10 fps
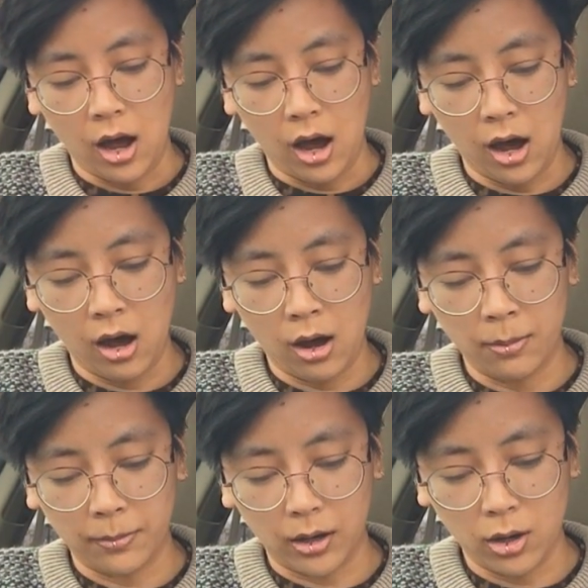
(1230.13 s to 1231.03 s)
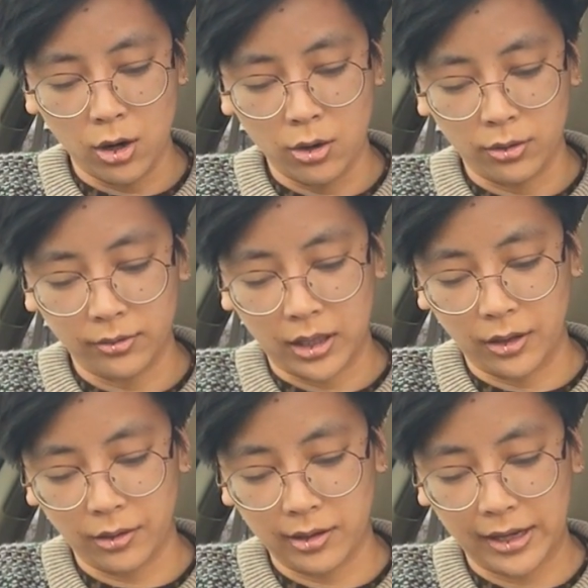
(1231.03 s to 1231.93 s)
Oh,
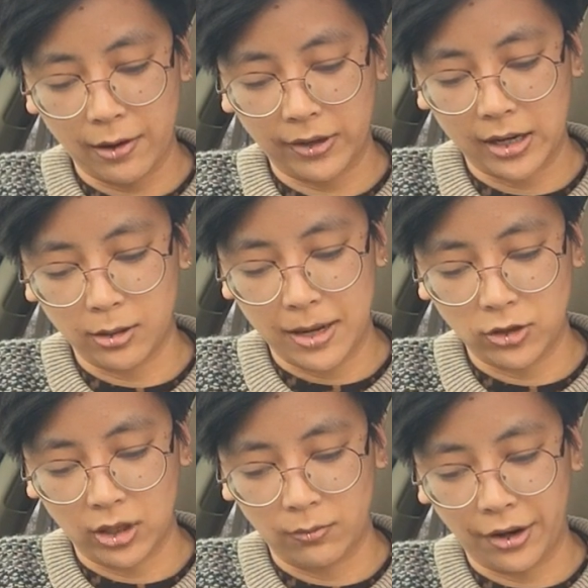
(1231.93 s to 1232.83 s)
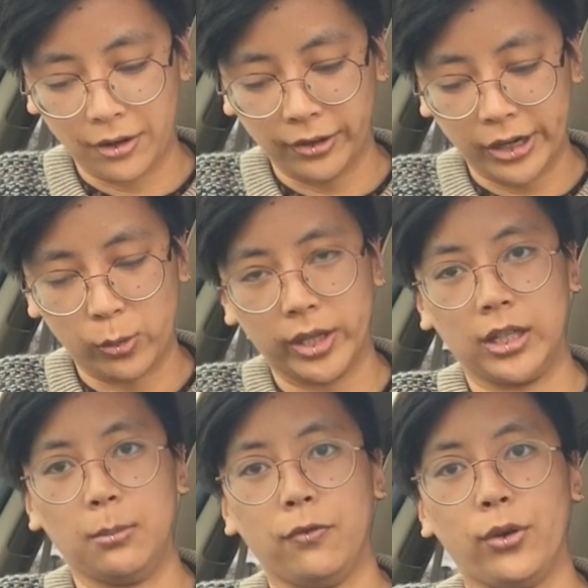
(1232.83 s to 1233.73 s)
another thing I forgot to mention very, very
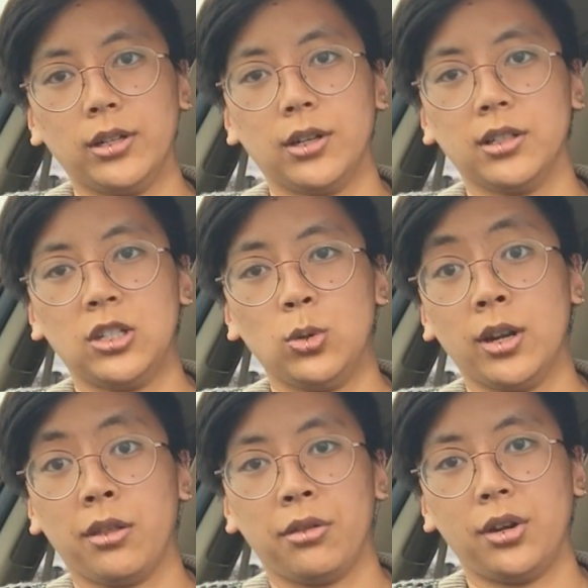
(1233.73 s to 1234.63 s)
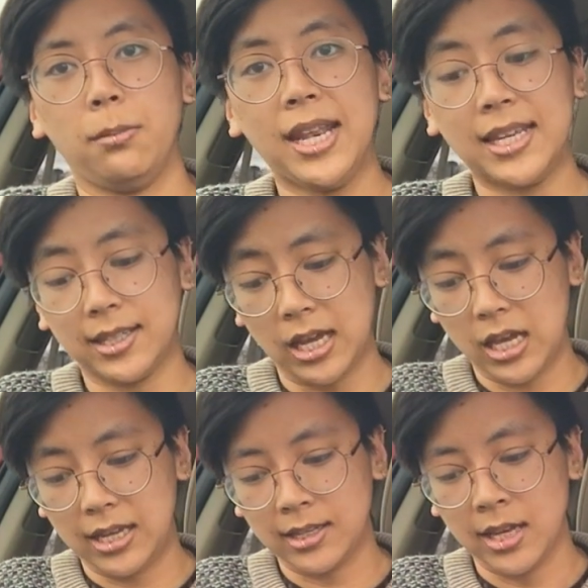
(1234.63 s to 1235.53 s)
quickly before it turns into another 30 minutes
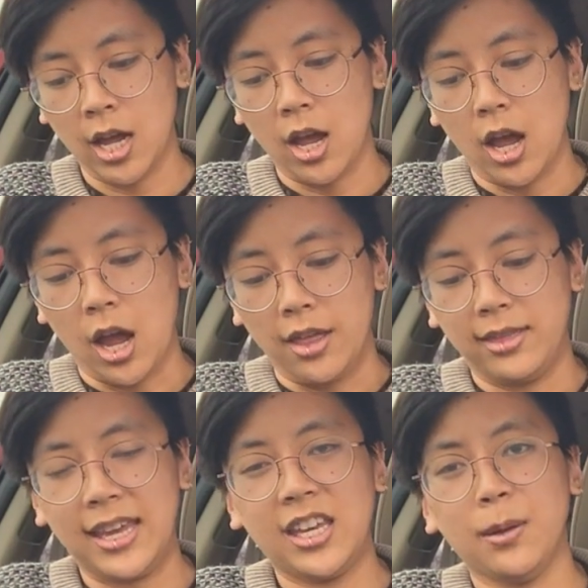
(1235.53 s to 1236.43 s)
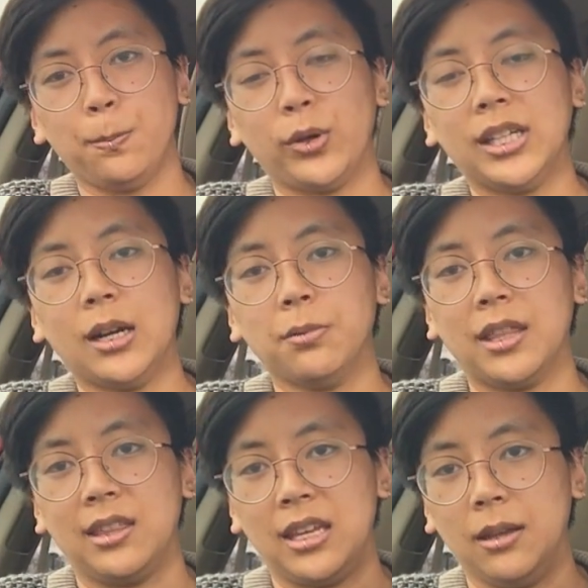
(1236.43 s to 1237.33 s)
is they keep bringing up the
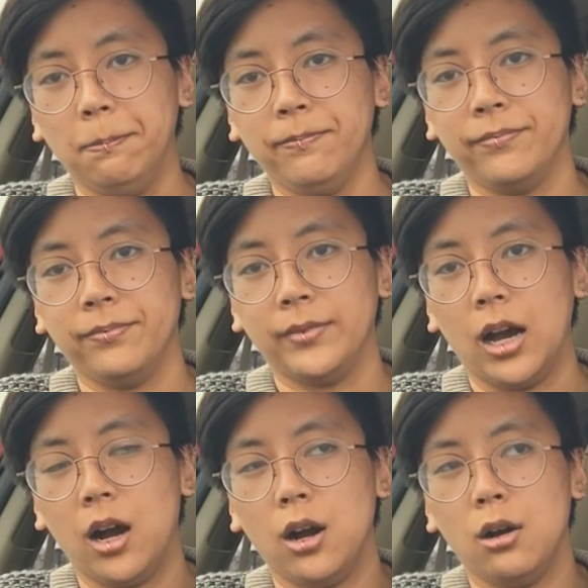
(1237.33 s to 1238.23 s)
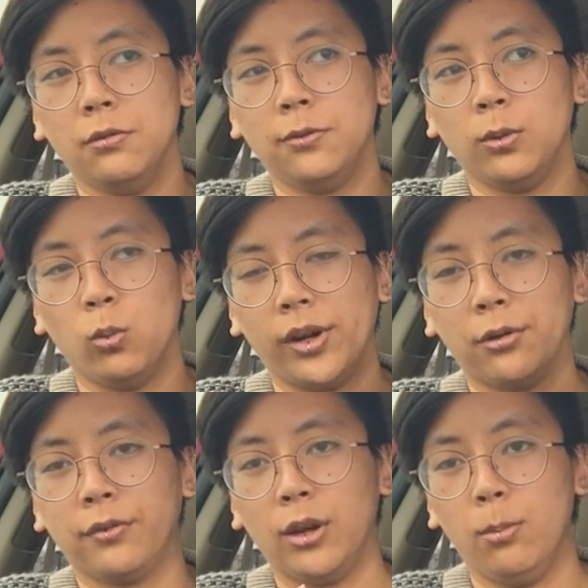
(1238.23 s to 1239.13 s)
theme of what a
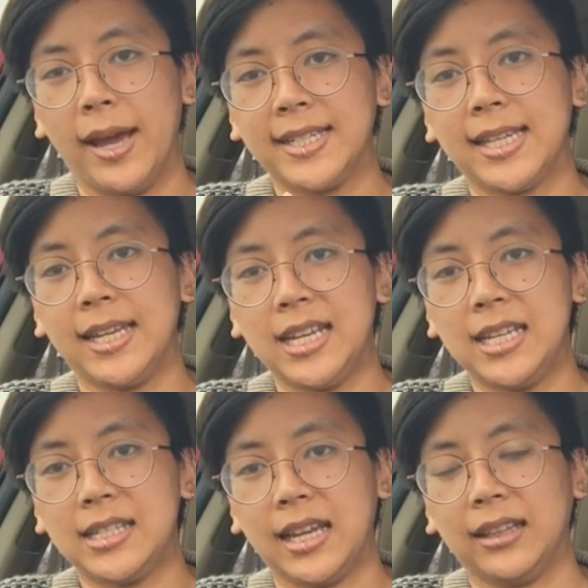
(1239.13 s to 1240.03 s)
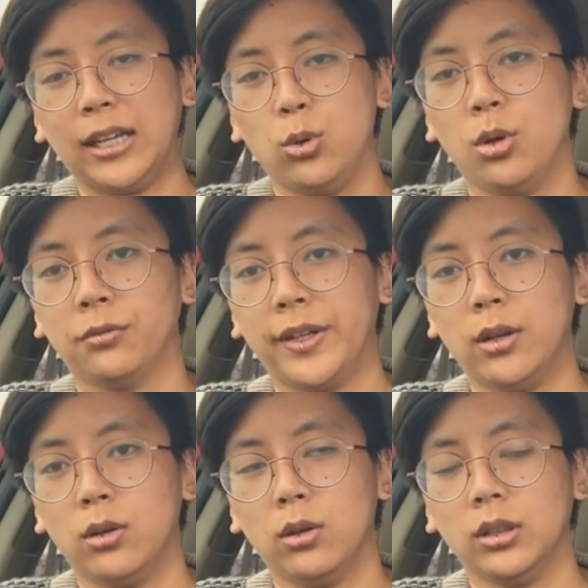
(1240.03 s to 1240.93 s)
real Mexican is and, like, who a
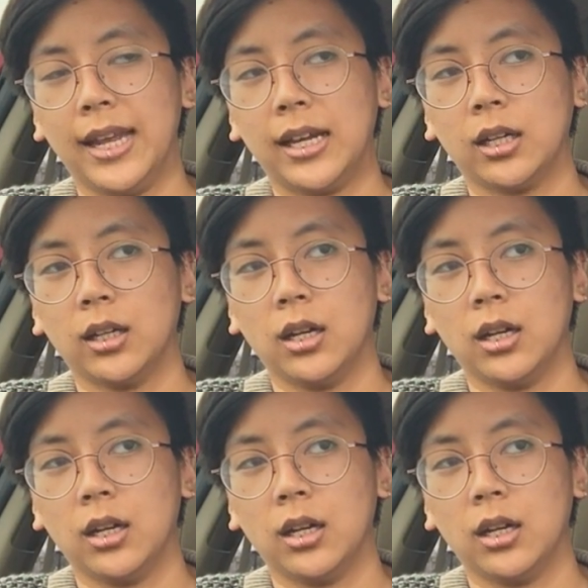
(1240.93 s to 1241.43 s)
real, like,